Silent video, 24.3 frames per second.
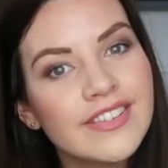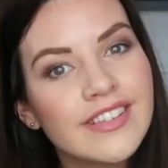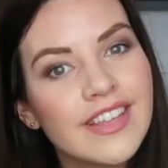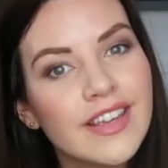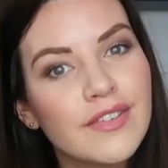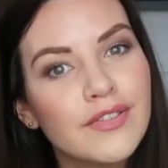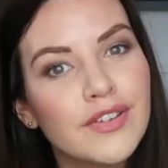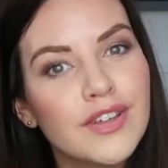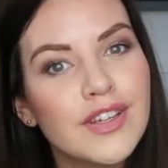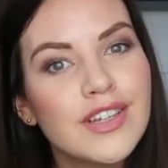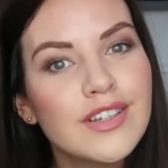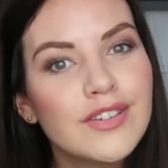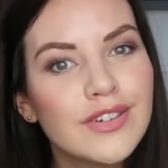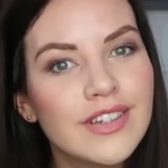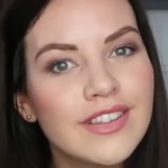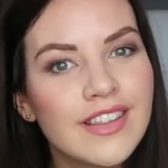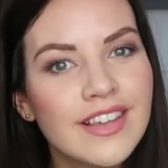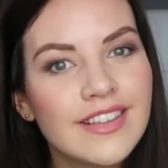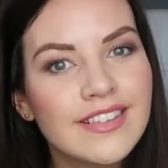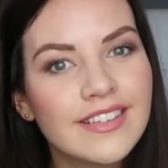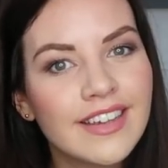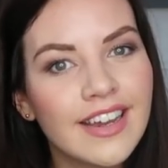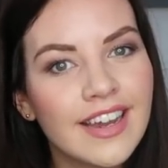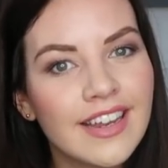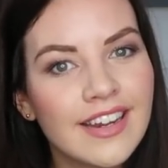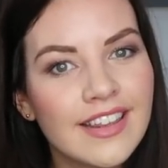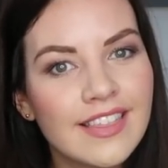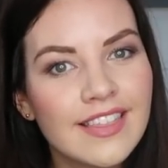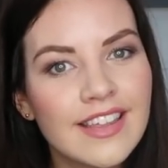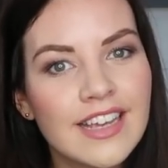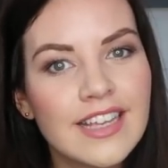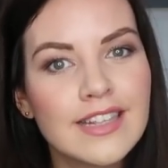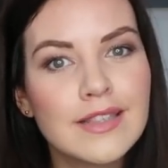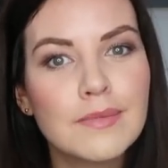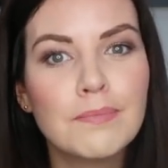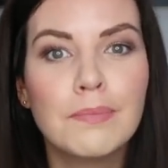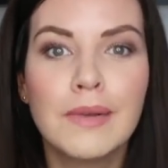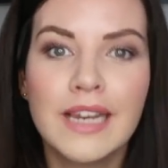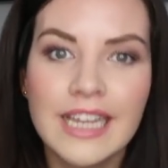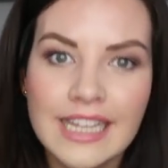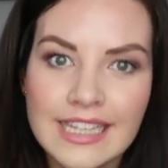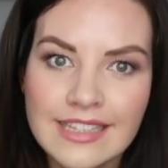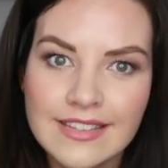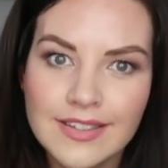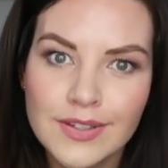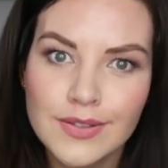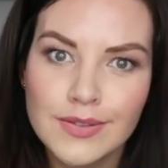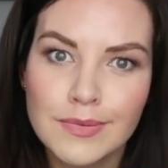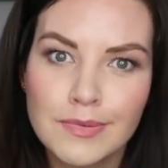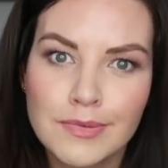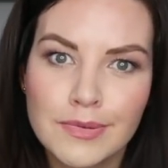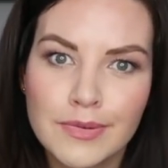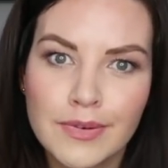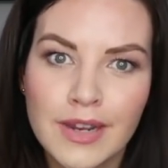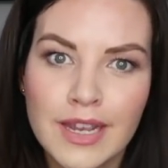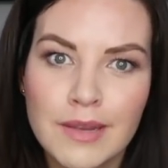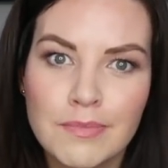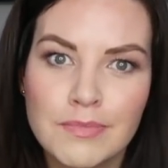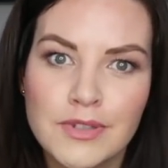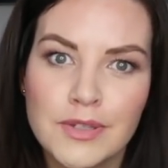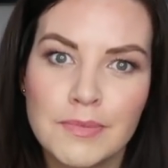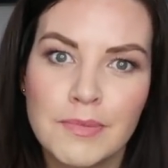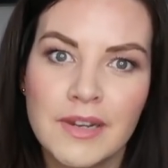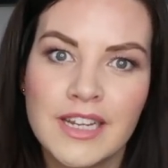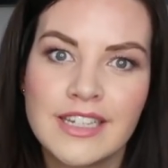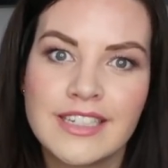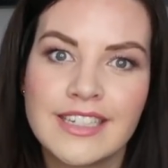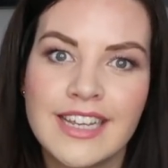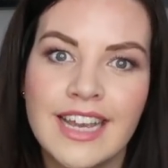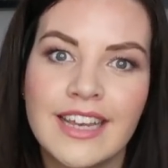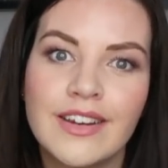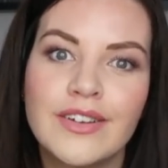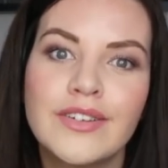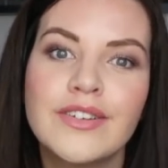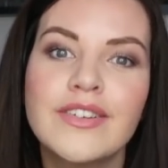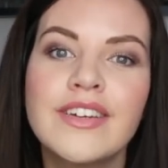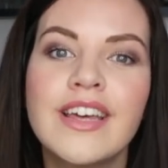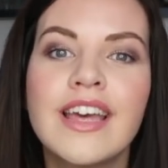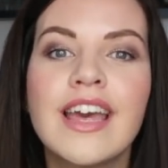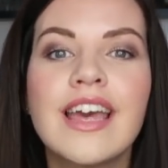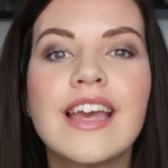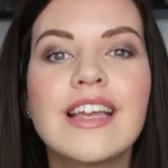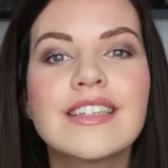So if you enjoy those kind of things, please do subscribe to my channel.